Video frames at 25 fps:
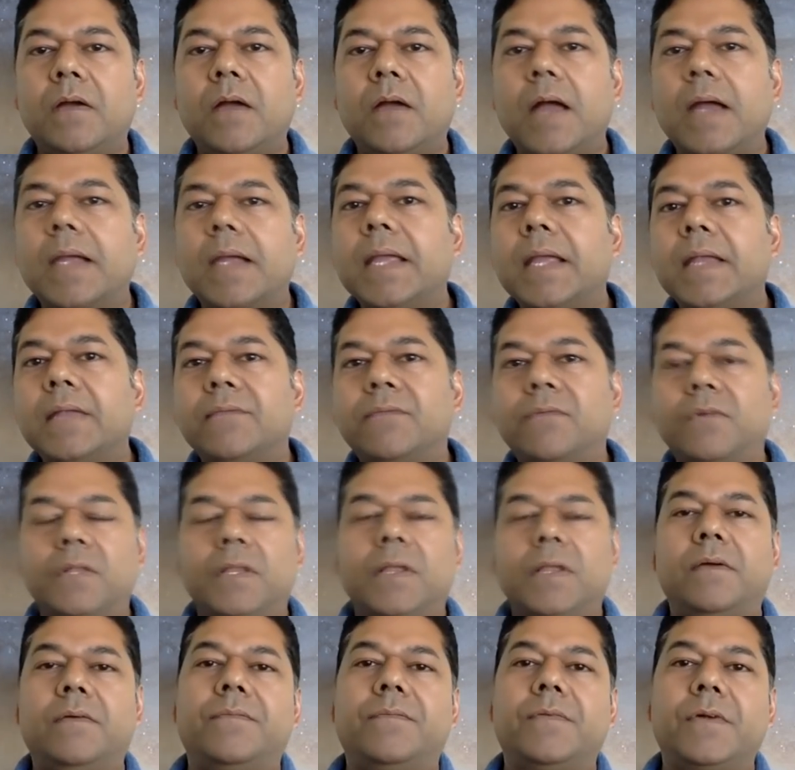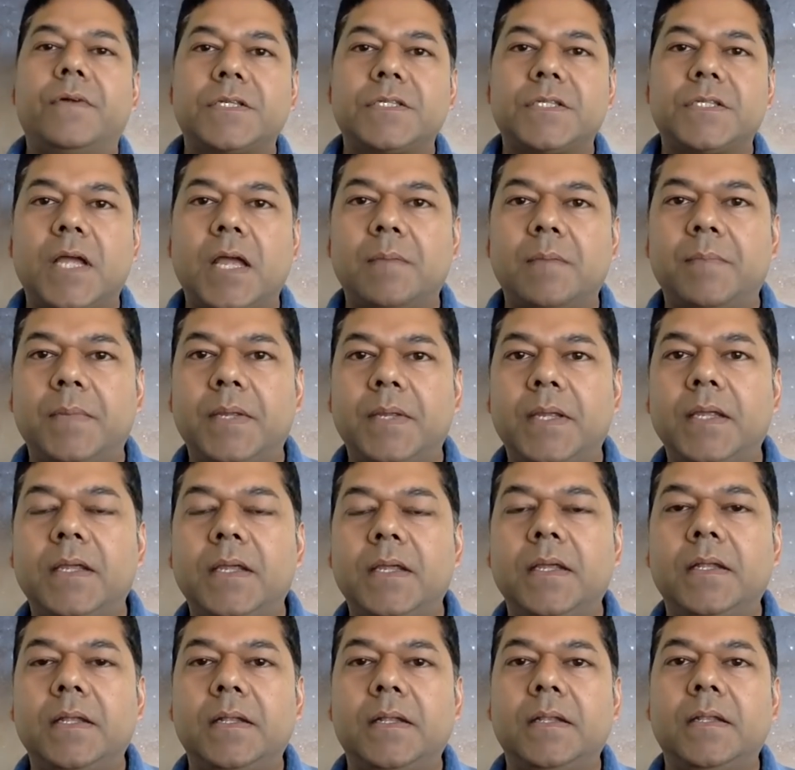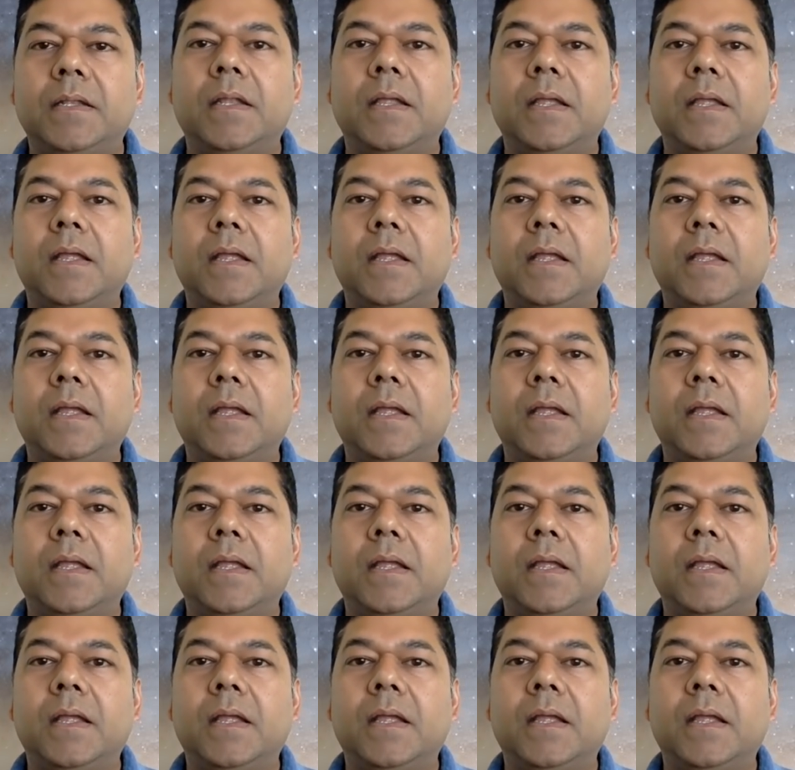again for the first time in